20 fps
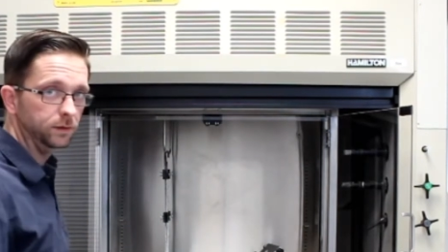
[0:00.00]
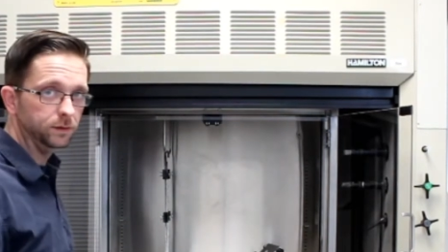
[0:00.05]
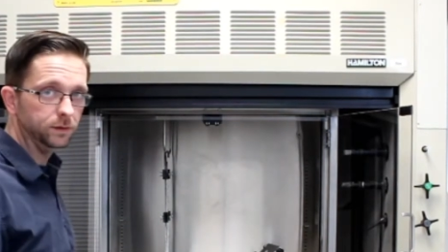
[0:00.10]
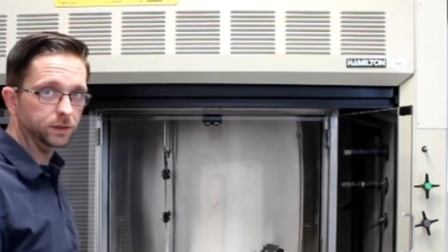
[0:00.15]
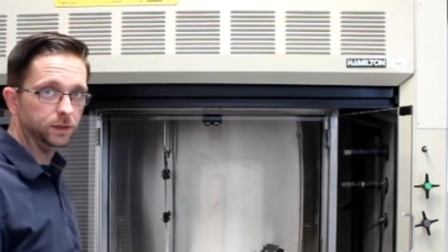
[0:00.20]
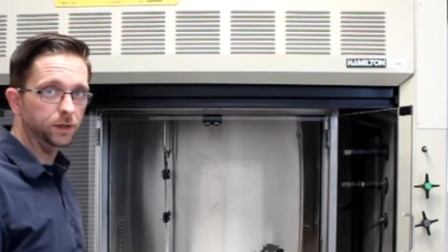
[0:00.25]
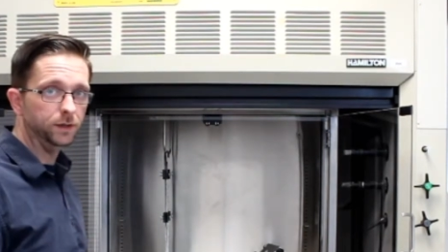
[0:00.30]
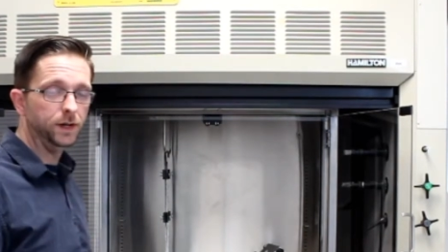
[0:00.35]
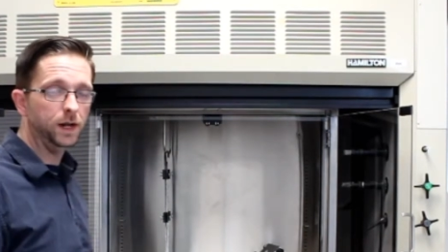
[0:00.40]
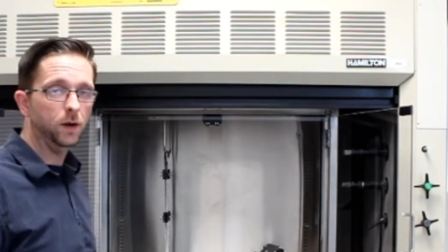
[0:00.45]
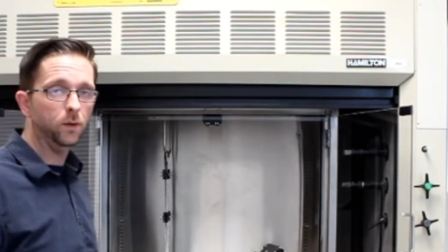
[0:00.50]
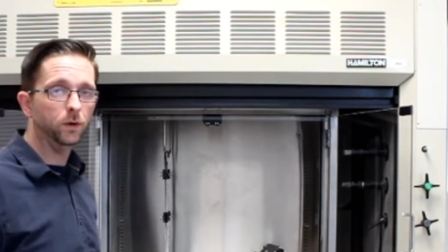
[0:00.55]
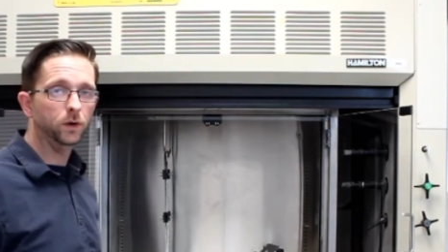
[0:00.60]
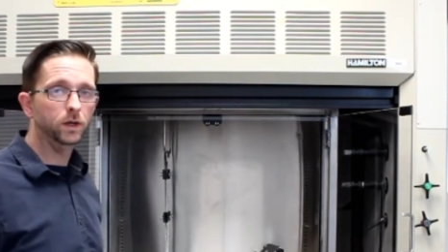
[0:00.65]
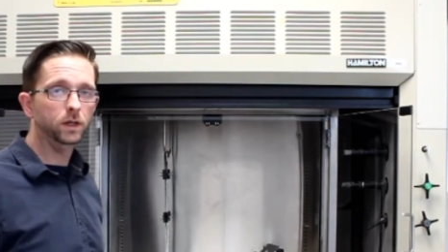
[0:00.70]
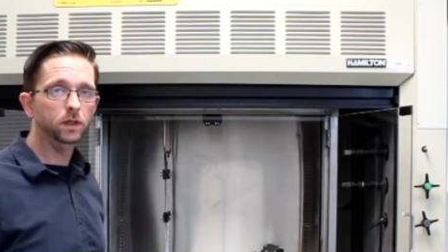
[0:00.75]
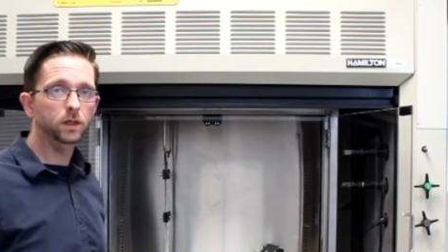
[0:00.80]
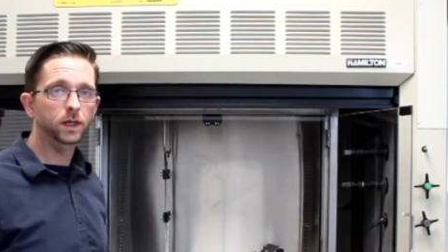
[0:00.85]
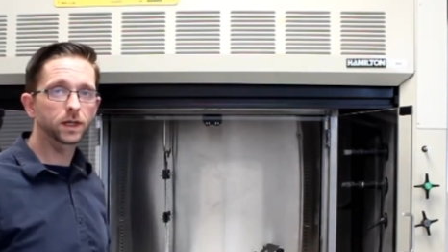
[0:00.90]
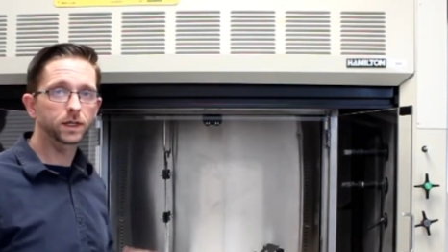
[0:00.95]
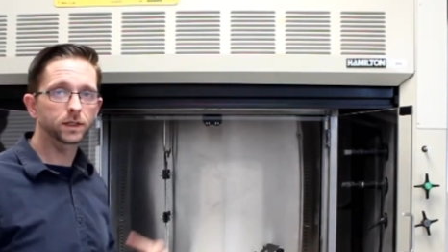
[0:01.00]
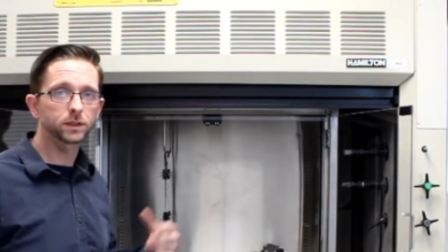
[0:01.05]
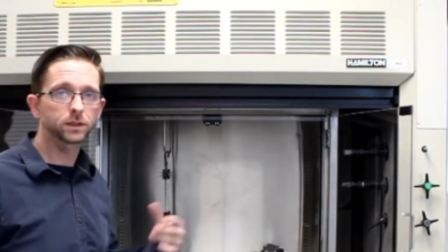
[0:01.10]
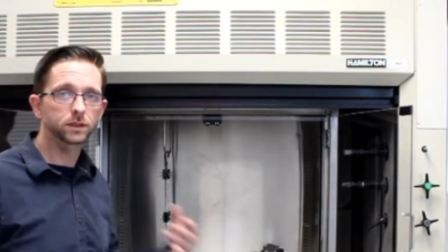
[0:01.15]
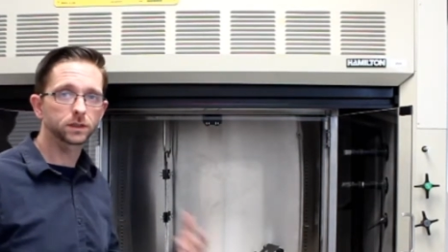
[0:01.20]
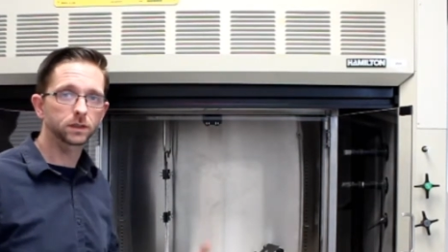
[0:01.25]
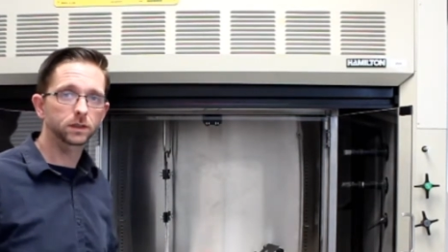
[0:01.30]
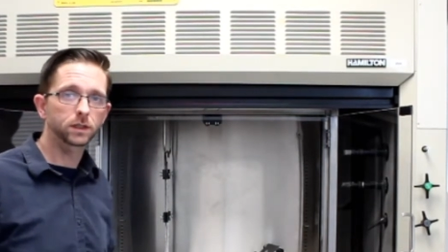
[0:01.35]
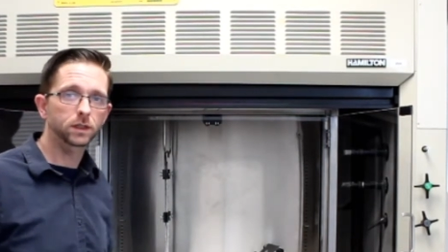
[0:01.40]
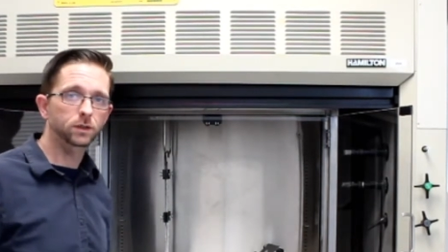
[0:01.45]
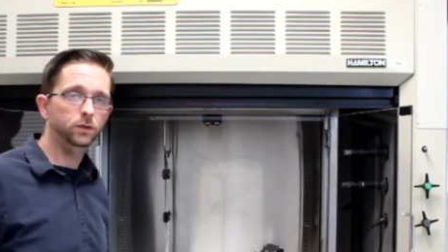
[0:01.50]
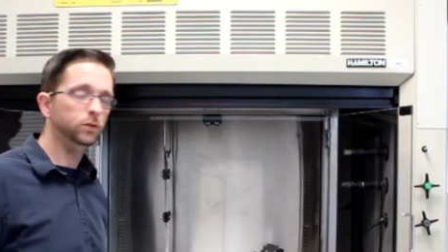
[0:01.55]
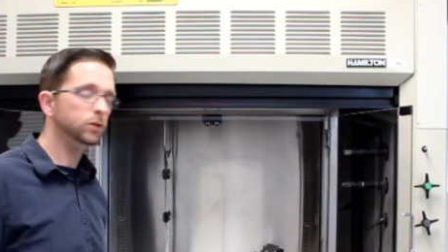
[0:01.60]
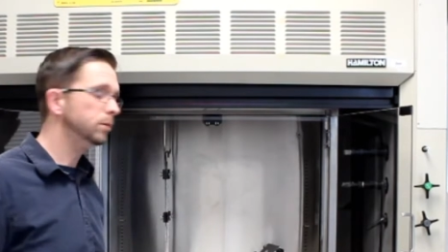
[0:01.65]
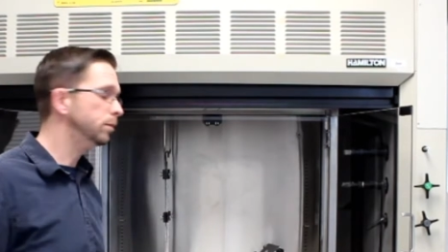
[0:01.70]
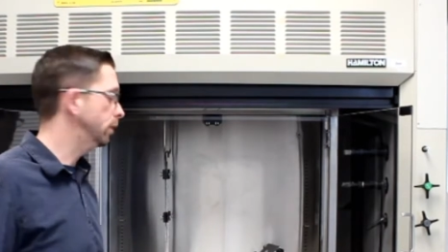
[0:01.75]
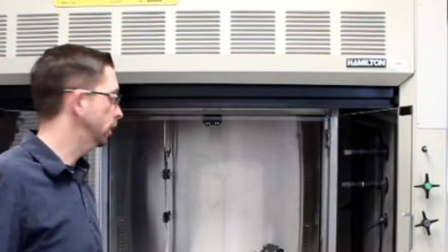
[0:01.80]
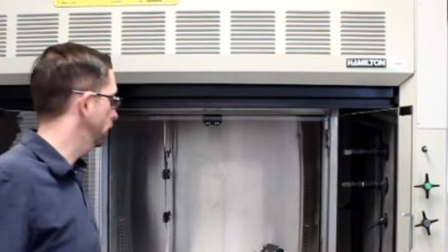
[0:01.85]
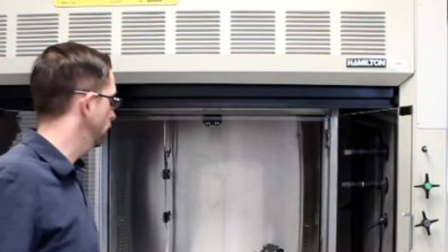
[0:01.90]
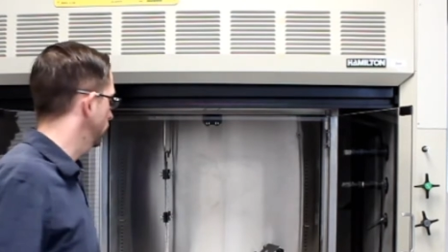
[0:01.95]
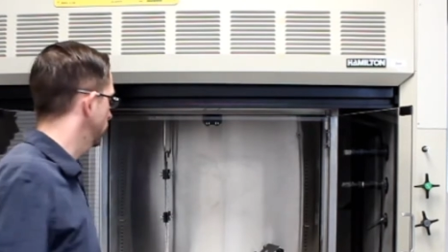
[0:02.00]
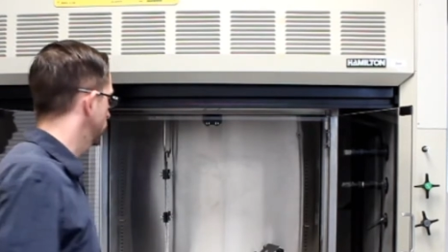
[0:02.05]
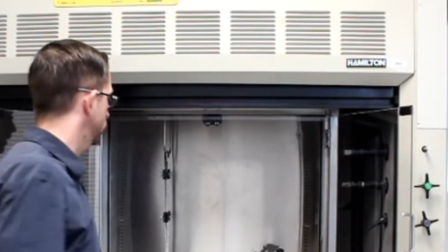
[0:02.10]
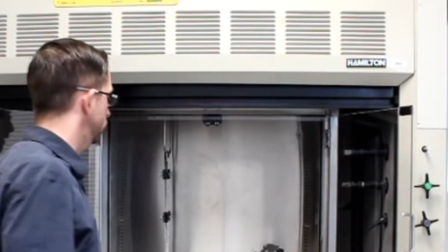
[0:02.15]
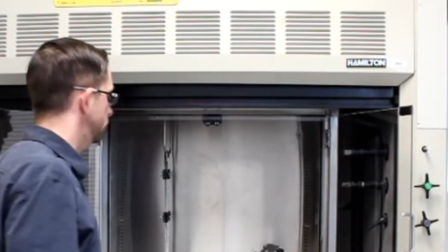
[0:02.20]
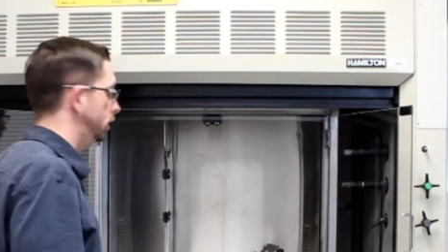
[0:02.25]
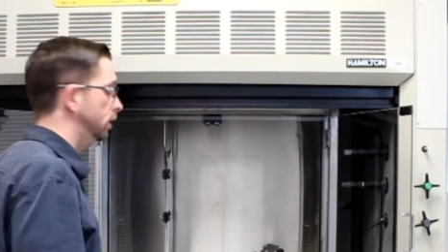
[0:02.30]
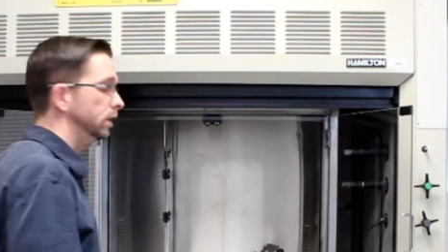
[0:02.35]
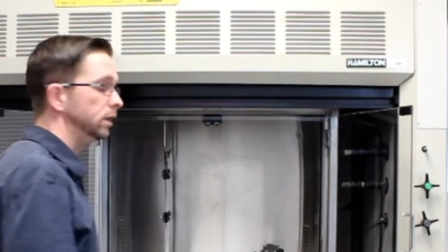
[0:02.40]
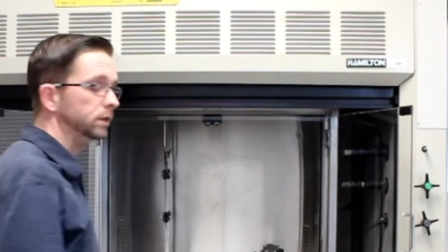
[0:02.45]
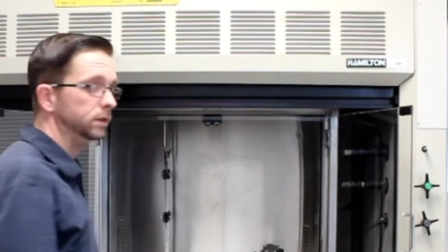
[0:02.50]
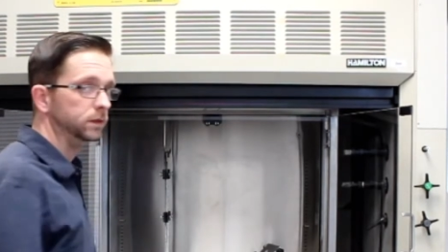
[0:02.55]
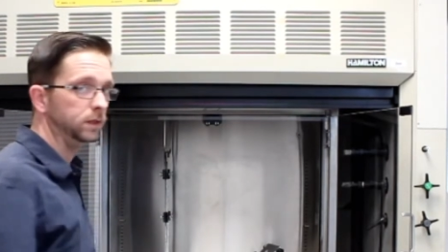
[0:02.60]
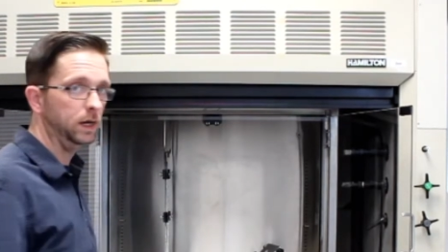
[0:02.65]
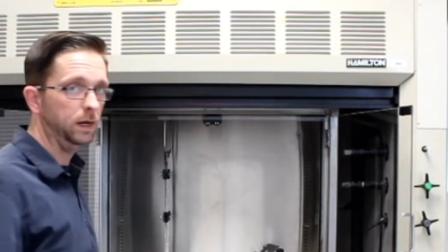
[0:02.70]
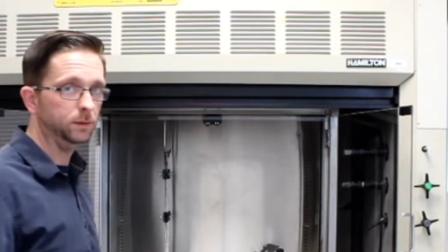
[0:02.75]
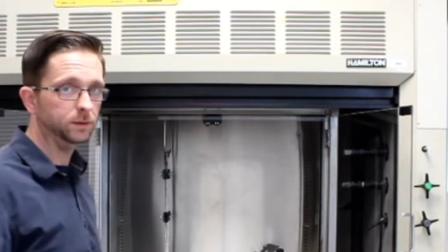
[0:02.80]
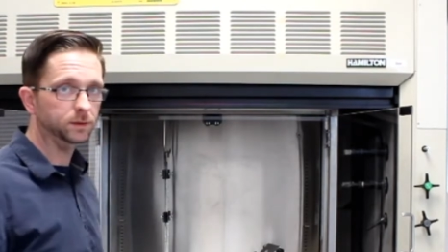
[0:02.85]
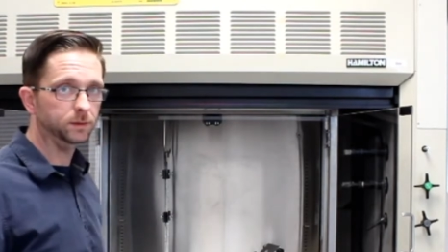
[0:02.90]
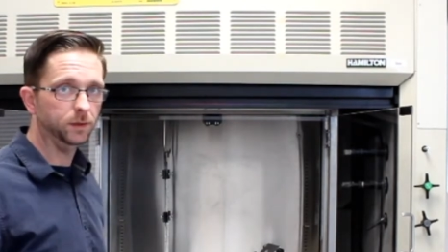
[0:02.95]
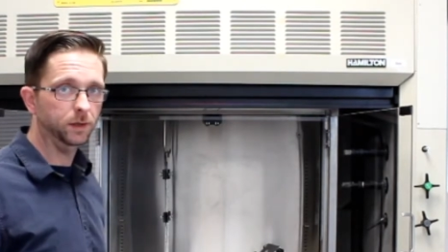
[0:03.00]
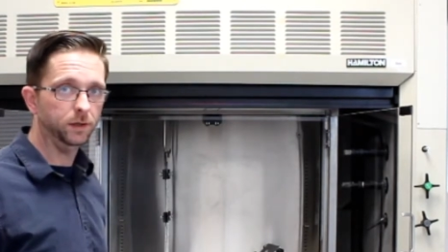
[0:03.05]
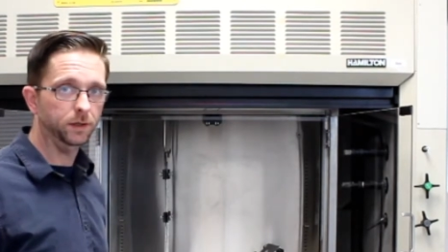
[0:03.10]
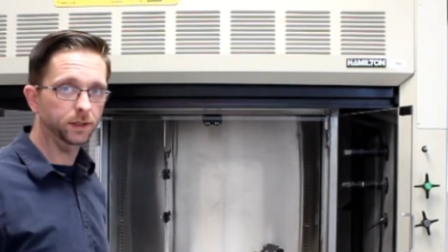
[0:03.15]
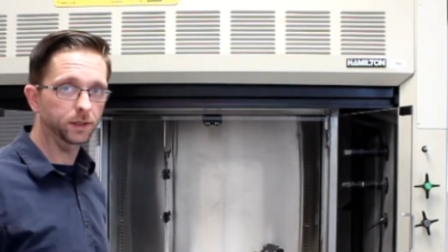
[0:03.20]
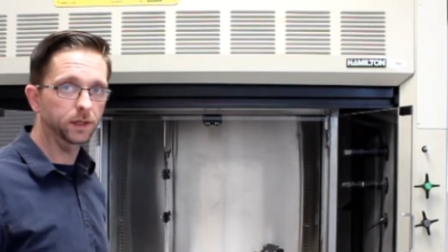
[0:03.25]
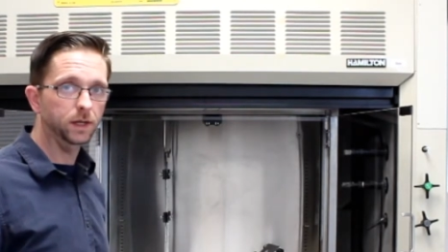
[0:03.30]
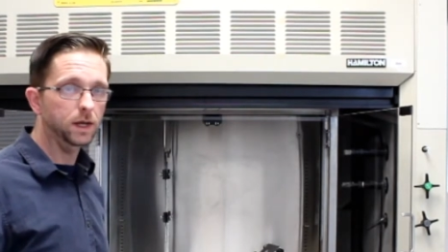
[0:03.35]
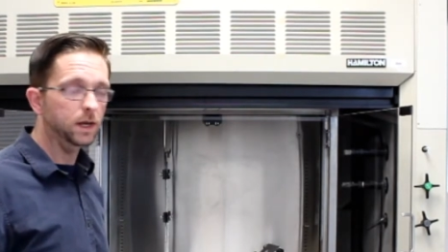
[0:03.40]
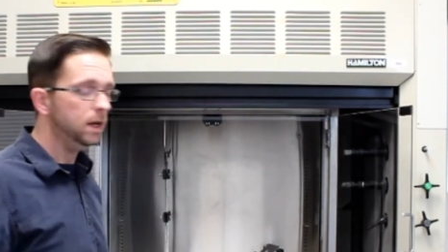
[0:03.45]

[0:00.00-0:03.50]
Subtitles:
So now we're going to let it just continue to burn until it stops burning.